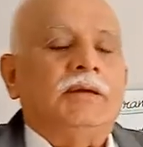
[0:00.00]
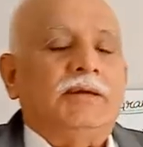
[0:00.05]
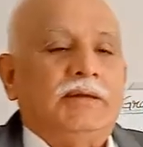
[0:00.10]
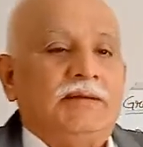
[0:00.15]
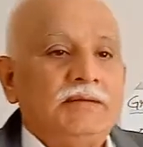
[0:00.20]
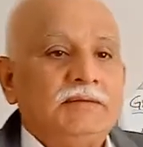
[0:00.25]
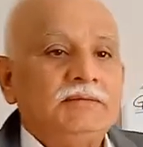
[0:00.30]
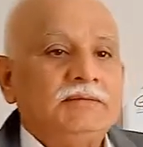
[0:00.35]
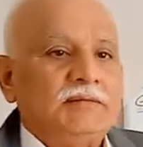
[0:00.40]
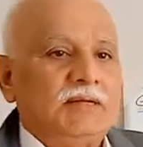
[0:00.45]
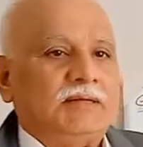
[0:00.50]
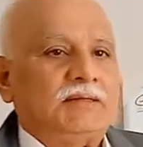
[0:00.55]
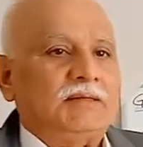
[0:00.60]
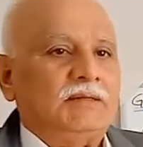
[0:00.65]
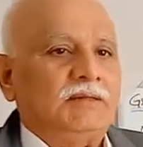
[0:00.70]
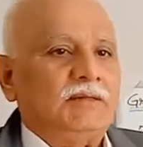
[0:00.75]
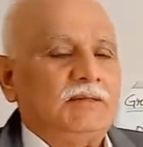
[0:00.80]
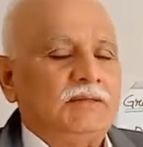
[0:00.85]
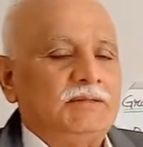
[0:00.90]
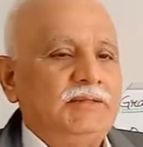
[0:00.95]
in that,
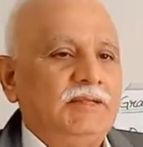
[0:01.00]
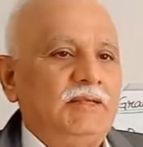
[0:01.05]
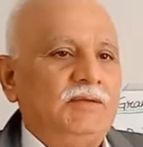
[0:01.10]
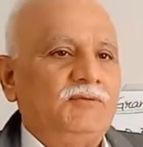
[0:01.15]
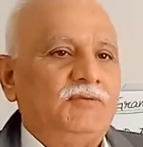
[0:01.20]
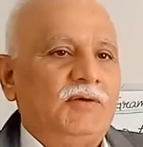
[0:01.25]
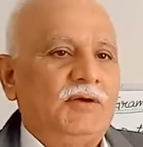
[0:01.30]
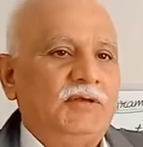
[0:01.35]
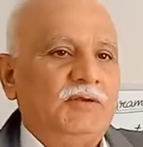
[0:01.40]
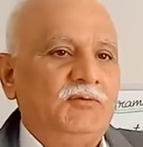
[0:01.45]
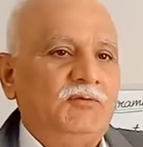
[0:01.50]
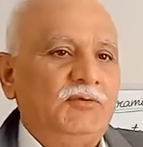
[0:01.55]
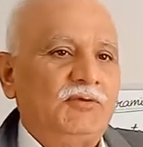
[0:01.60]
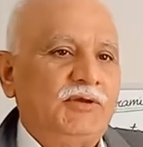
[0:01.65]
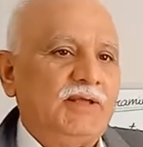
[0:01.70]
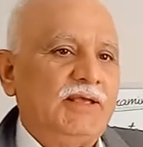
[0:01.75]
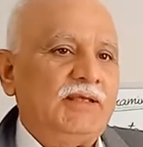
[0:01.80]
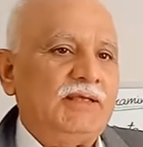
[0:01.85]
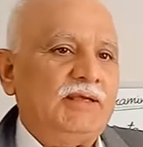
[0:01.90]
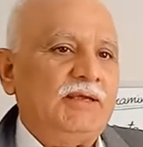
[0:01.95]
see, if you
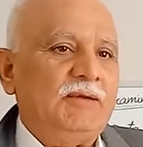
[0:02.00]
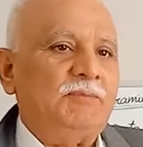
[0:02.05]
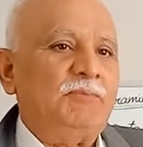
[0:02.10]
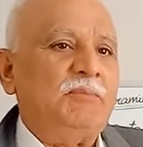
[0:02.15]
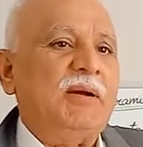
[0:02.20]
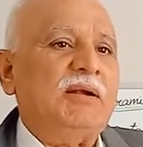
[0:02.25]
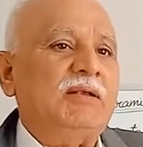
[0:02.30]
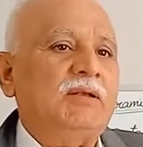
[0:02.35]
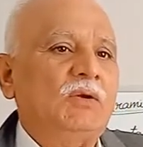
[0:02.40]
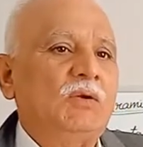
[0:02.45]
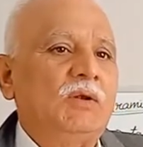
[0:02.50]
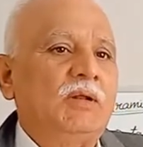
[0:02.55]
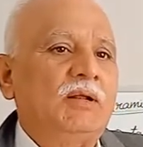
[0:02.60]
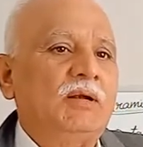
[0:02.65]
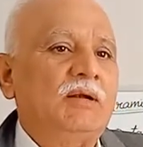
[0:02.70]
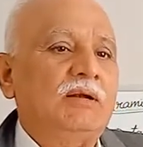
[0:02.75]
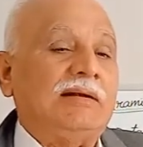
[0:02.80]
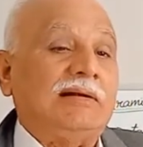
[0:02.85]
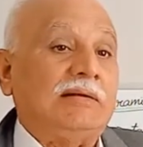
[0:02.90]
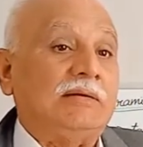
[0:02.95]
take a
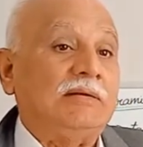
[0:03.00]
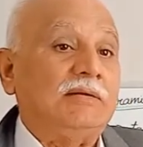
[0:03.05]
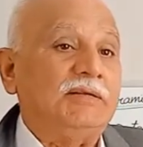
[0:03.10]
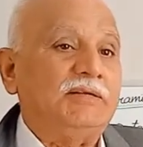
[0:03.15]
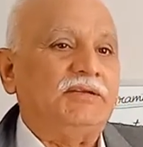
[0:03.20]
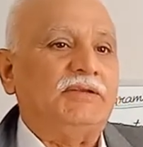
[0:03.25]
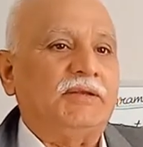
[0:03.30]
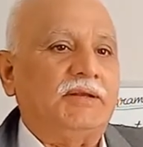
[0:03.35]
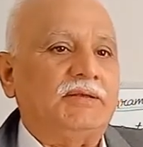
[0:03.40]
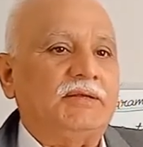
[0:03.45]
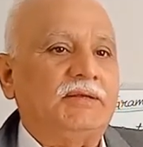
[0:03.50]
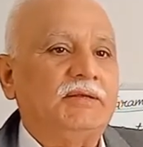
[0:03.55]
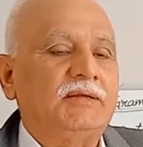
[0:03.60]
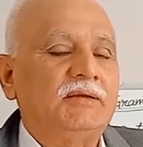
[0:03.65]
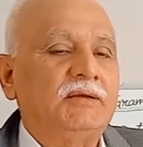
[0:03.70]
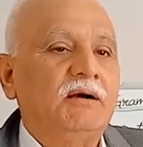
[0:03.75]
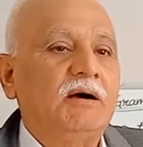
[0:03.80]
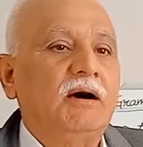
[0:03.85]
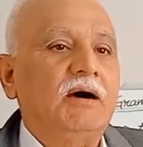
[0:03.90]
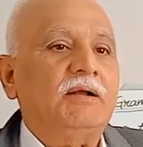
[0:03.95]
particular district,
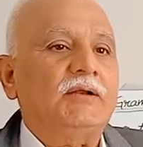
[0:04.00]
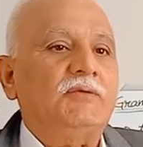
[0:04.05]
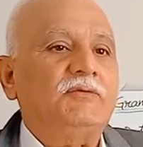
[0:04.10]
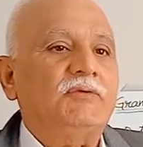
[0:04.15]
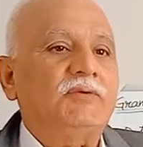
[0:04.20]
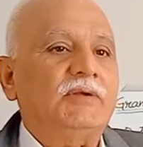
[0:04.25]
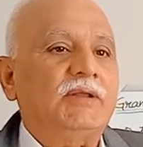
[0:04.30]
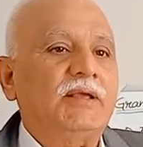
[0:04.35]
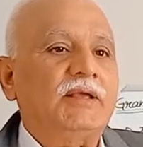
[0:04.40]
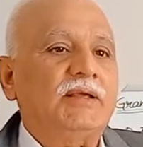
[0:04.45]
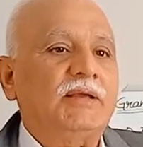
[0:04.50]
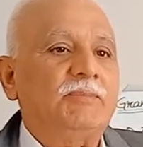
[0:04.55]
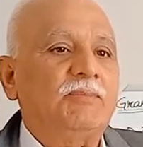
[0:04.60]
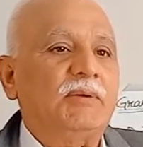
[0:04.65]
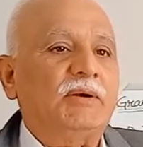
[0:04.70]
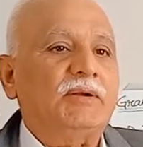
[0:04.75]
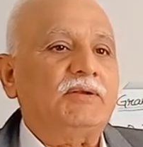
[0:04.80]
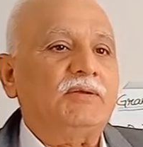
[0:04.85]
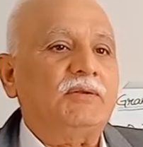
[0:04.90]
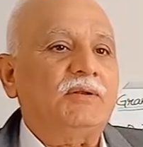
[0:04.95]
or if you take a
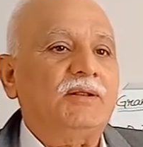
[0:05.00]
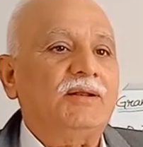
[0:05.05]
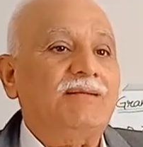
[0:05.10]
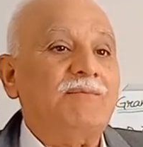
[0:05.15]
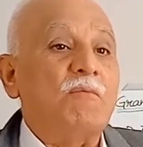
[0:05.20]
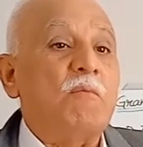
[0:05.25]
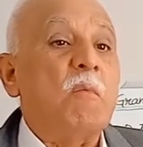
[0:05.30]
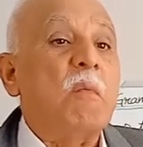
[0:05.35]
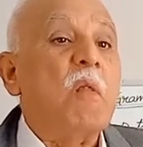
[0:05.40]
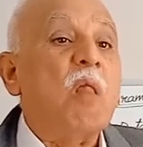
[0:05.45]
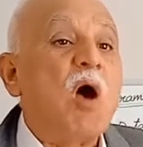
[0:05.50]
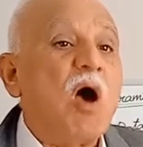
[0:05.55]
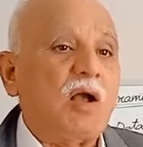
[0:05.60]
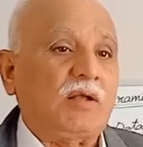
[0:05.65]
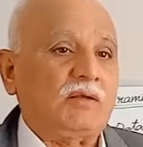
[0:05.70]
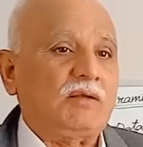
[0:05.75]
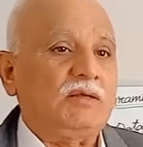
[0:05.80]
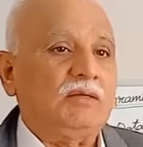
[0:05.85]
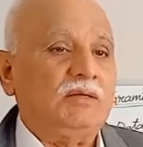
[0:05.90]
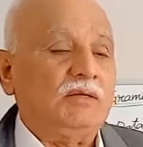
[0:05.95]
particular
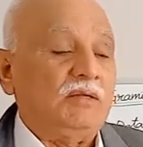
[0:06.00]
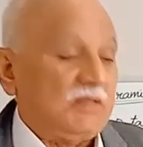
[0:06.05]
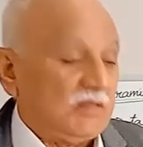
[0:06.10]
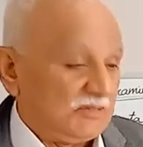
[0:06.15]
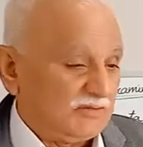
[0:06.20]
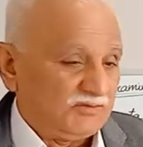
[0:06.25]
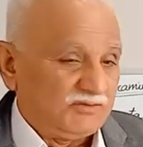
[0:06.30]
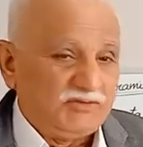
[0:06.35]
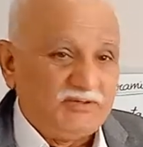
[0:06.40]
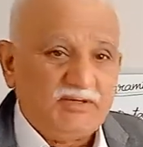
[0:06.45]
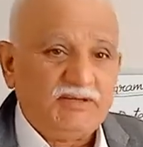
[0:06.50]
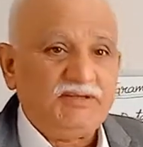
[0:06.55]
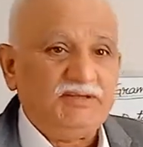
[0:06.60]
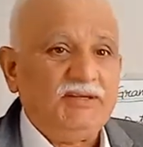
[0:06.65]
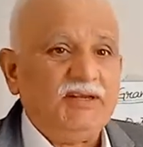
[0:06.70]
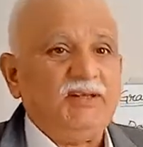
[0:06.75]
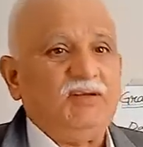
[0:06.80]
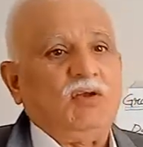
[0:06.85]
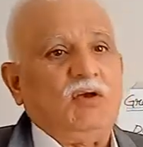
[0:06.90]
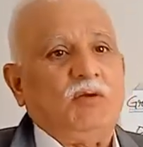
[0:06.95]
block,
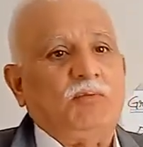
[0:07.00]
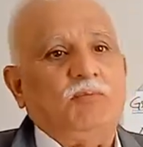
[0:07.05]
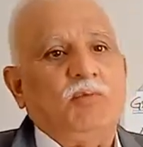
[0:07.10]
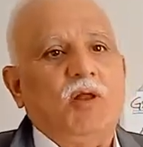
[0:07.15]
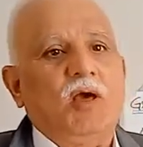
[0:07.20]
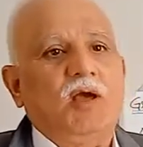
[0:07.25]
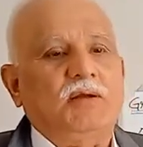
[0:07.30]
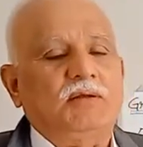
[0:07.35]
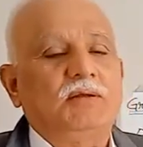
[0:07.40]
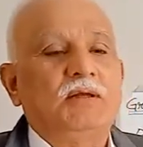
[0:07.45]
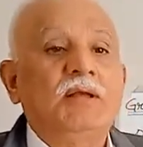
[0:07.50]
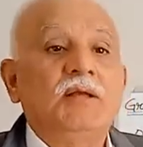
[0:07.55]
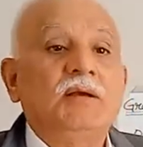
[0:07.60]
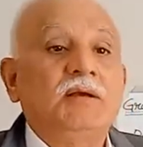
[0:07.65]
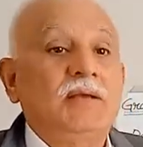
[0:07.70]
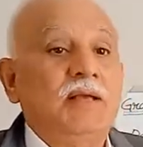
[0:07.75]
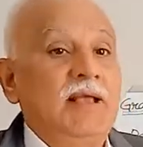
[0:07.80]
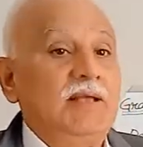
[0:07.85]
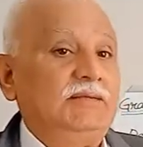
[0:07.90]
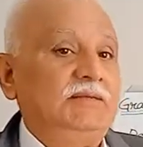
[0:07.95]
district or block,
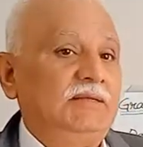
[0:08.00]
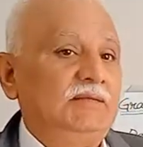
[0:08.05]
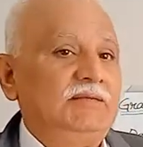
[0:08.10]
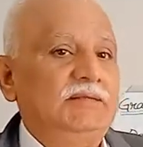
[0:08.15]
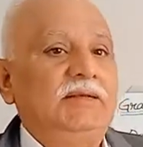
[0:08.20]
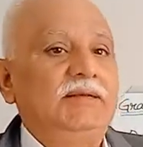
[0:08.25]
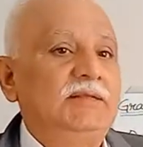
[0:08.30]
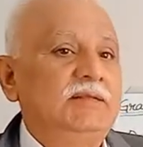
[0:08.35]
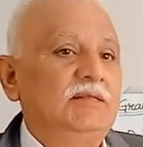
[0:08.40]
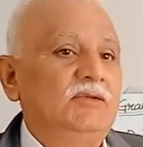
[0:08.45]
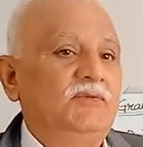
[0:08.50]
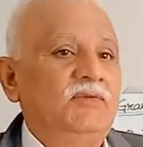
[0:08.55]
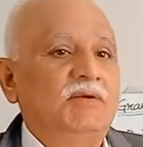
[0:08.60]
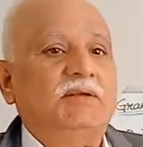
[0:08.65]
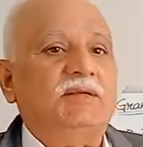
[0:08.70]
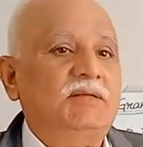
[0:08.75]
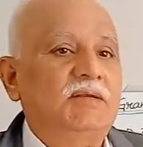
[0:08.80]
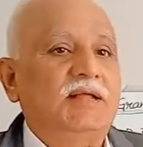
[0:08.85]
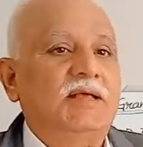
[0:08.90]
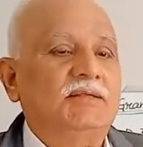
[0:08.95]
as I said in the
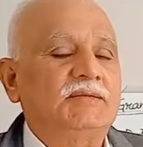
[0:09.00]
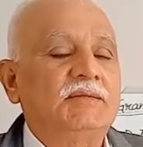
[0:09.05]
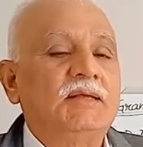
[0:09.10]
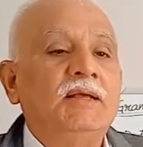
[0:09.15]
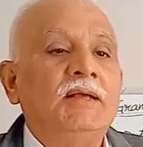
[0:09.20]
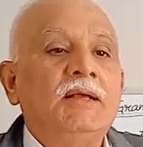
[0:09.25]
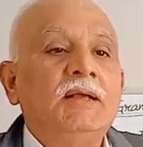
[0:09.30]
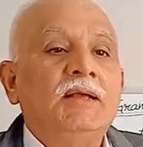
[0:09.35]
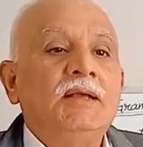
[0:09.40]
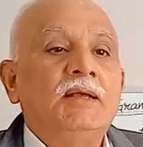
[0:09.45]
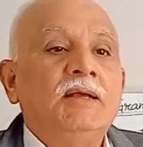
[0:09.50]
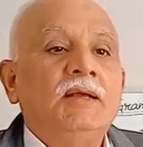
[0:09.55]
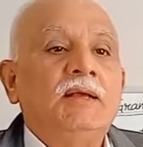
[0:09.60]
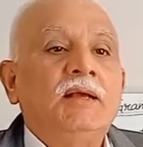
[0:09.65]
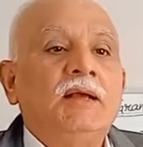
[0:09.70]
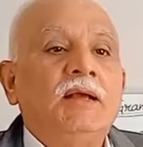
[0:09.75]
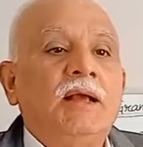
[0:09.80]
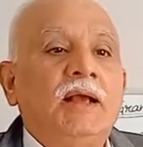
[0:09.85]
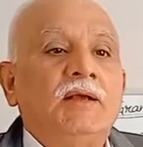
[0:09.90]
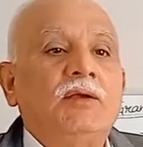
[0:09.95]
first class,
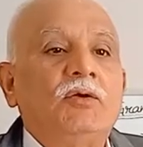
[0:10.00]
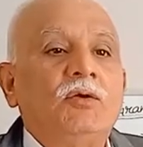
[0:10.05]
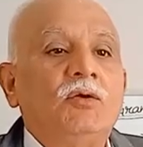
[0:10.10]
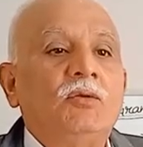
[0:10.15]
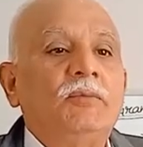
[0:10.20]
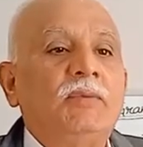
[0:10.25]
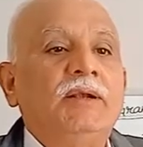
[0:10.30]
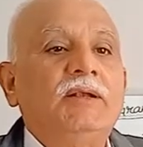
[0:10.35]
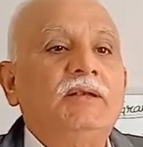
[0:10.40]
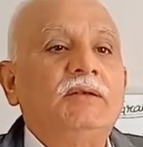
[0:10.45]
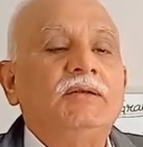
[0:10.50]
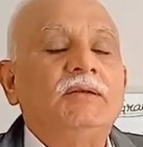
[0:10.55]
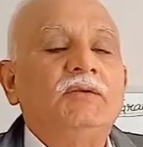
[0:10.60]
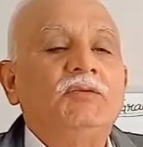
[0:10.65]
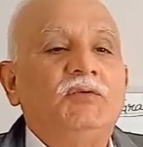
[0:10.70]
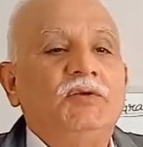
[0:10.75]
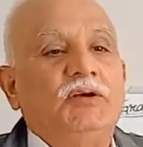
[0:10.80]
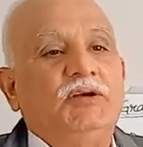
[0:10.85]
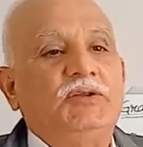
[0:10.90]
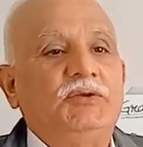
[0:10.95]
Agromet
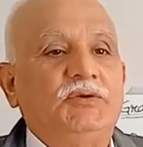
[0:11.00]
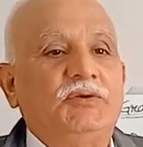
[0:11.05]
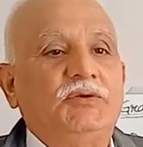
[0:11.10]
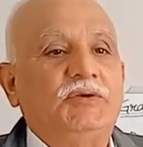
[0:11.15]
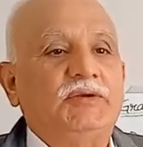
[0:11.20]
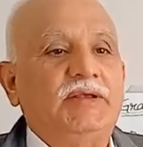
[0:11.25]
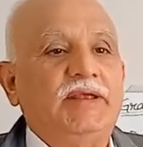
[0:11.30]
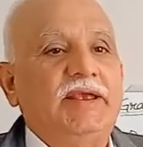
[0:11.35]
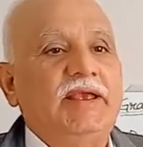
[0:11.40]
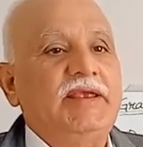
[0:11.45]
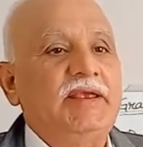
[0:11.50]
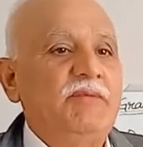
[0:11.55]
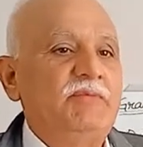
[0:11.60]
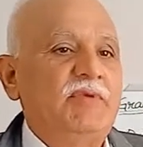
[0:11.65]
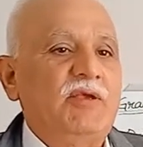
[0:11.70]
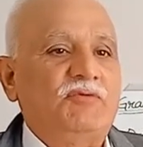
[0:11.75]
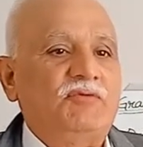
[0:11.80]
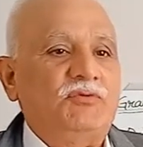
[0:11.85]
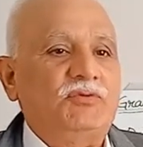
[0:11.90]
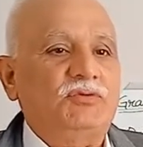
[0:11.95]
field units,
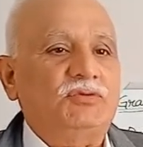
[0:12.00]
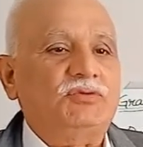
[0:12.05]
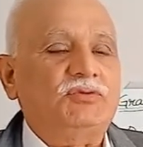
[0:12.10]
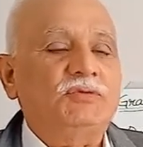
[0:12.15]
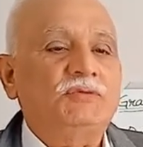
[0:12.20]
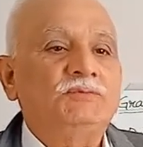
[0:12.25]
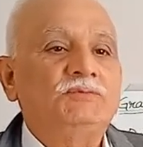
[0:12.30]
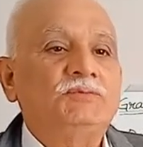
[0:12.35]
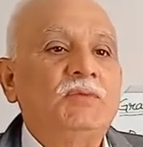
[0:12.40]
AMFUs,